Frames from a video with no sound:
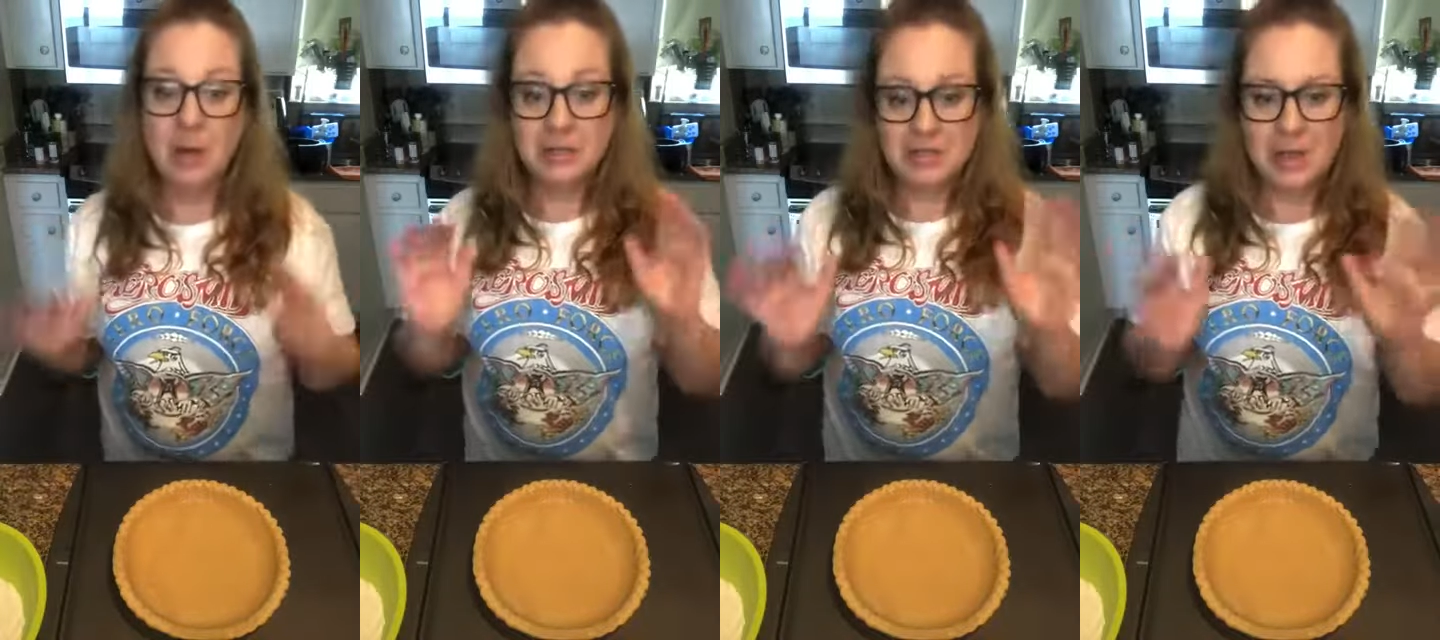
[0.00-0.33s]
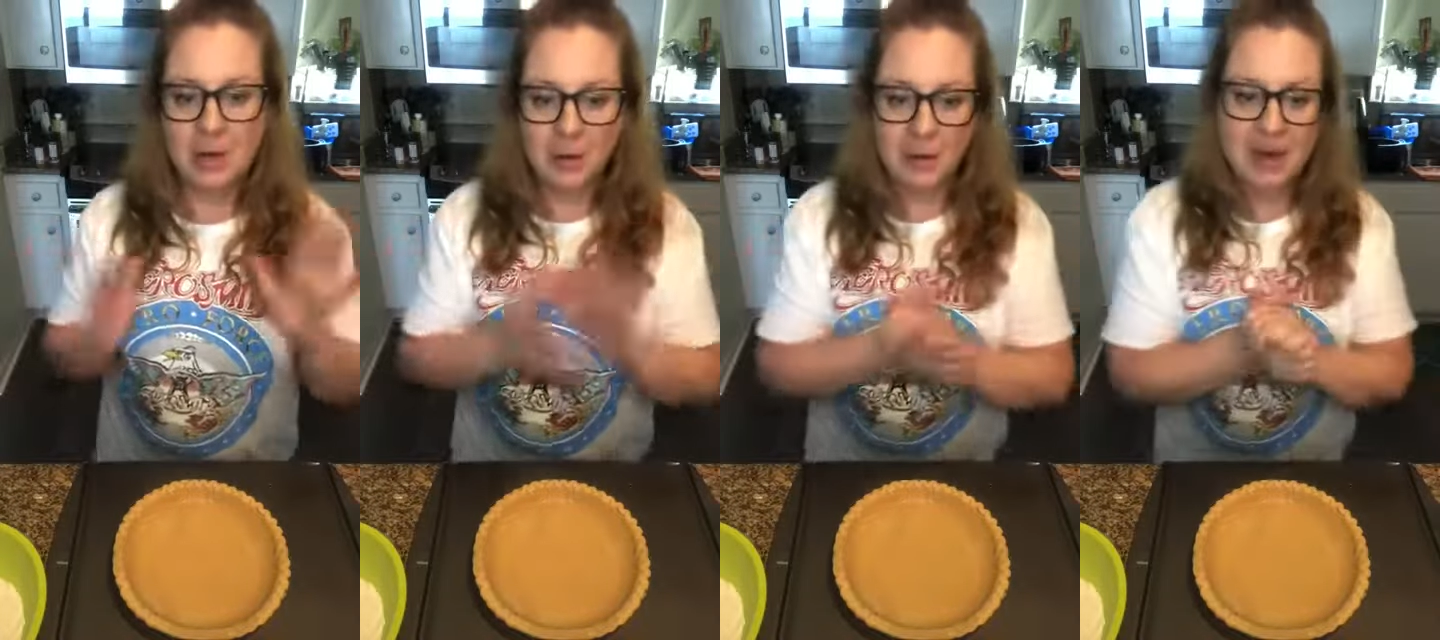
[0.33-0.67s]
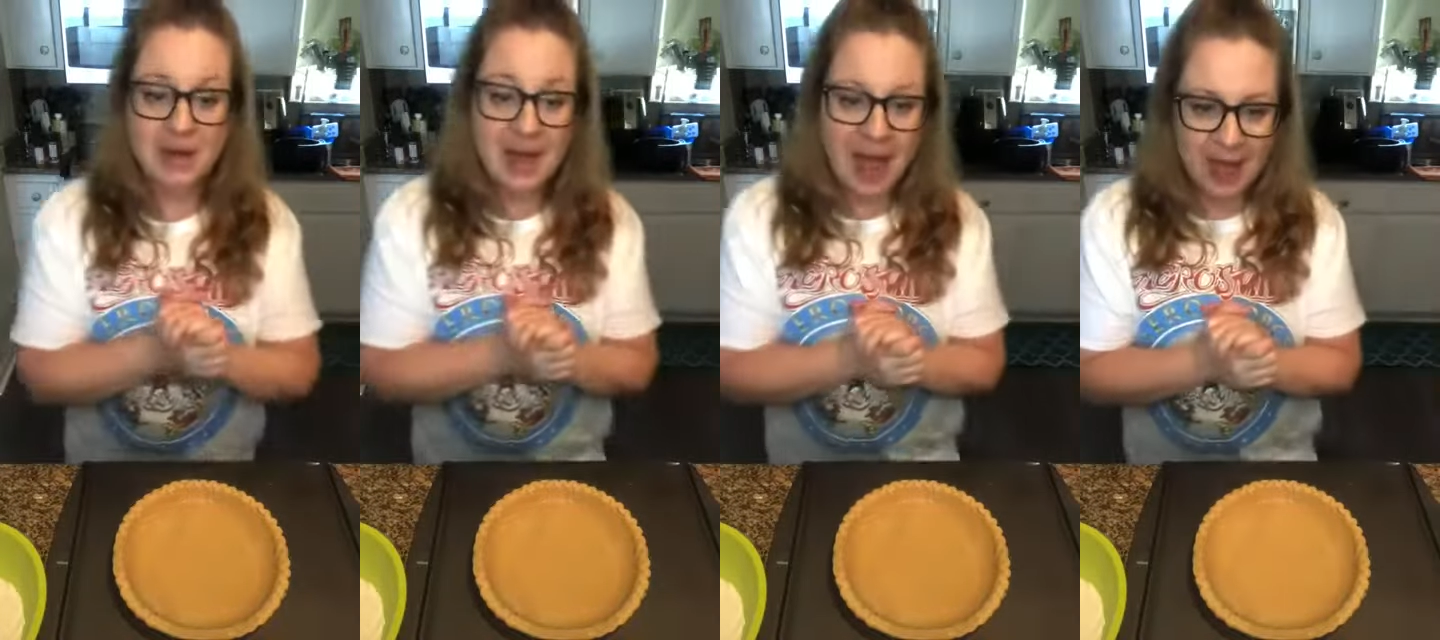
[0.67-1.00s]
So
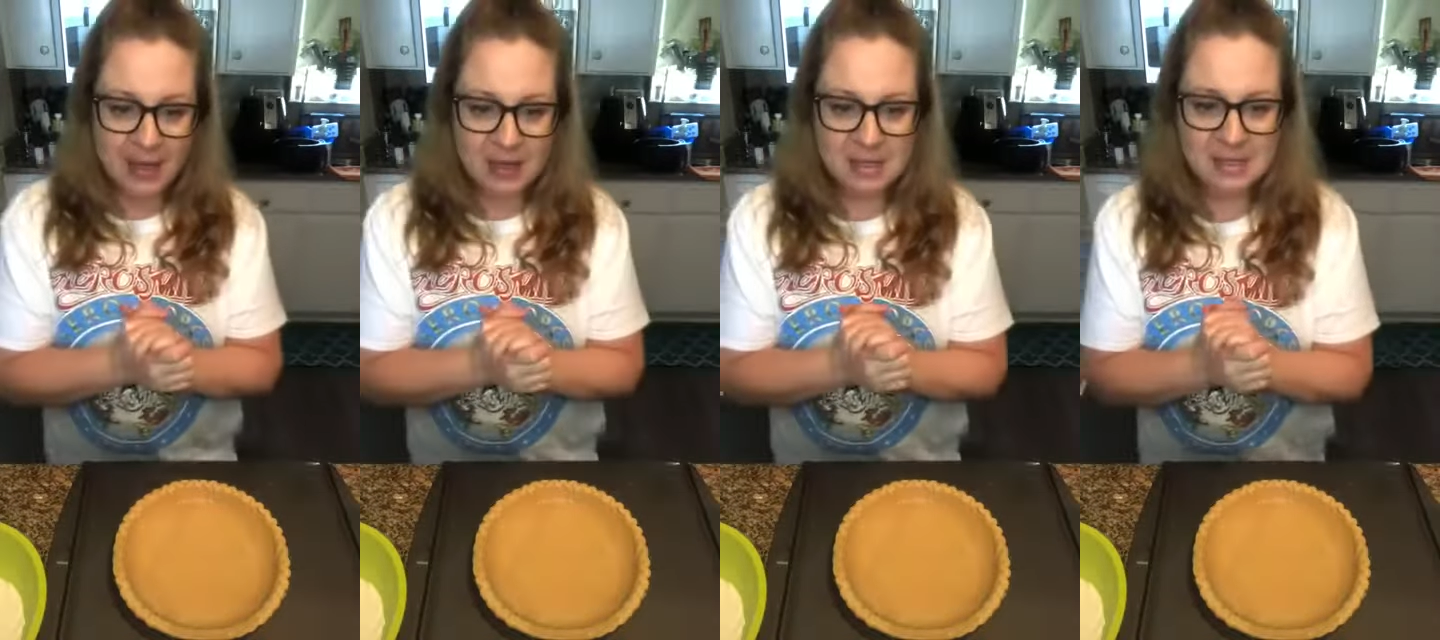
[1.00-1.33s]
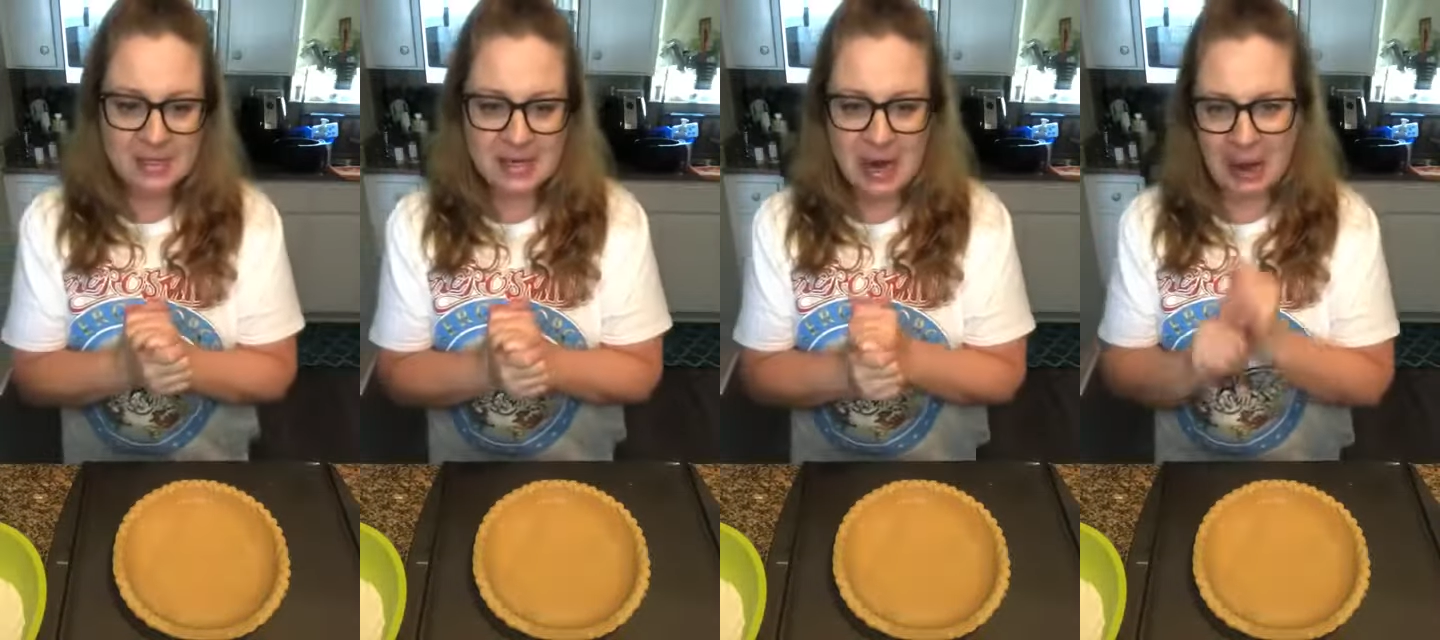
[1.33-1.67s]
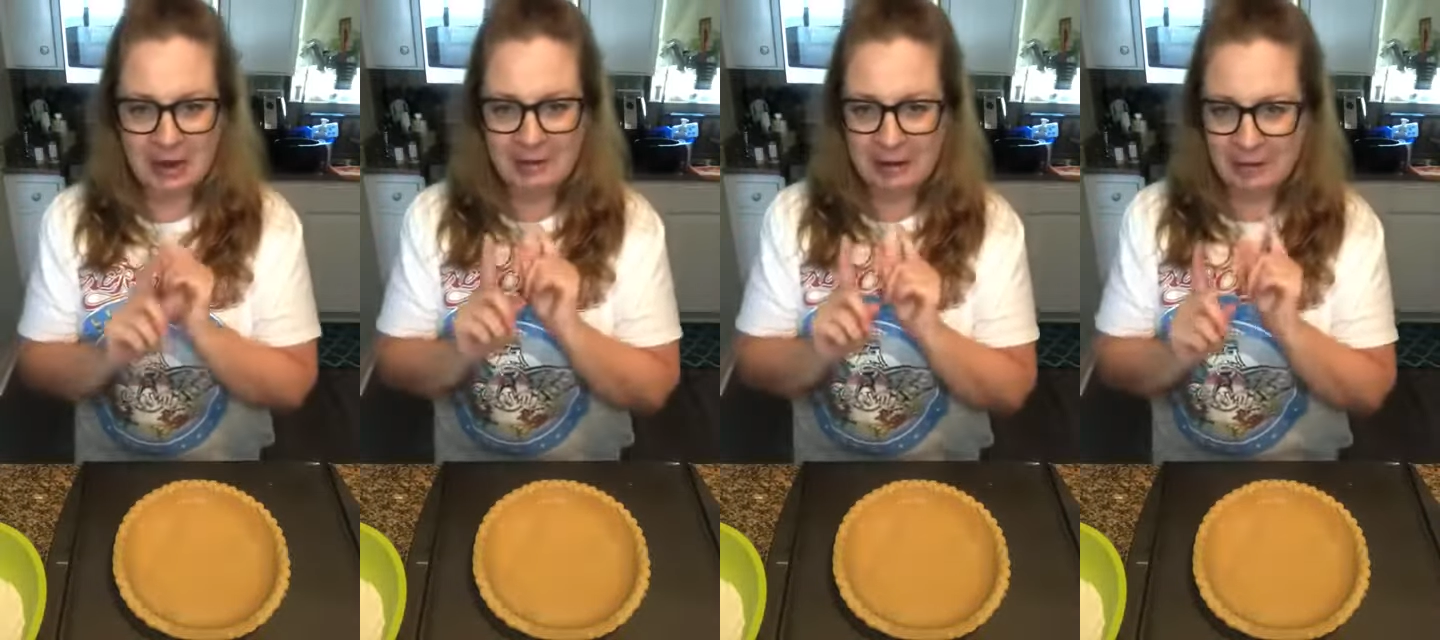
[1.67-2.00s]
next, are
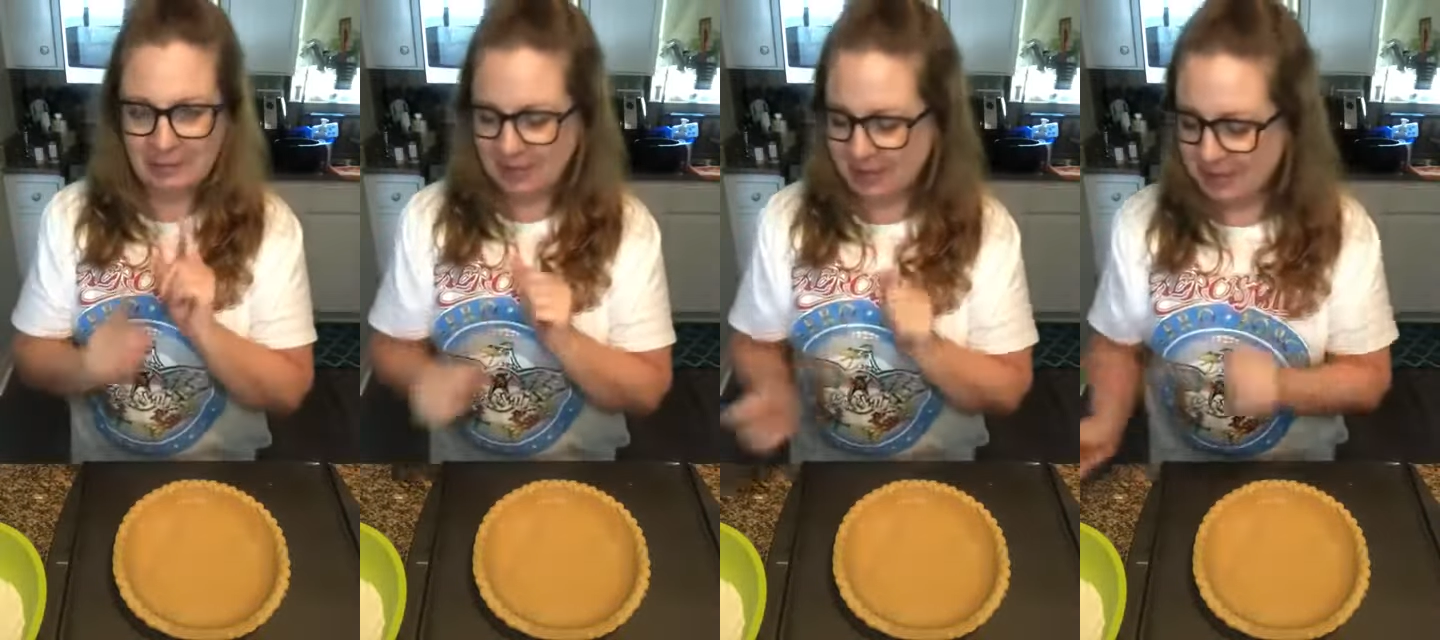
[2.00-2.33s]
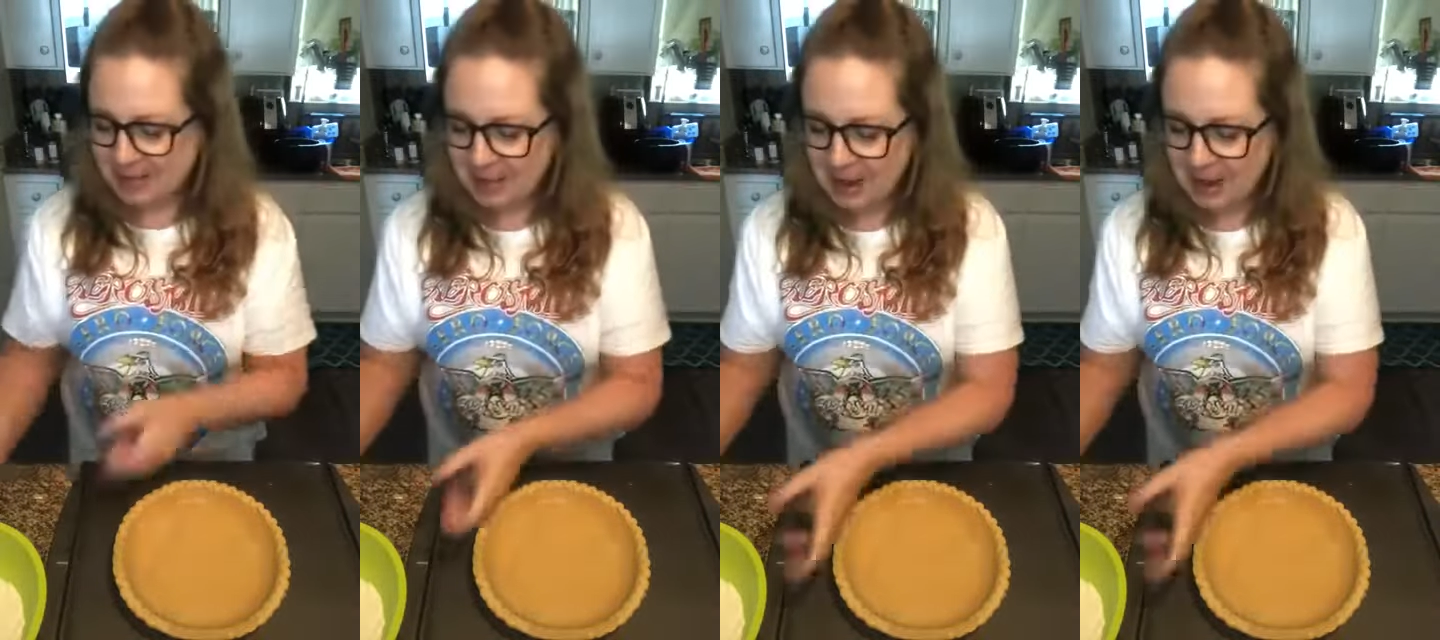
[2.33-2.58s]
you ready for this?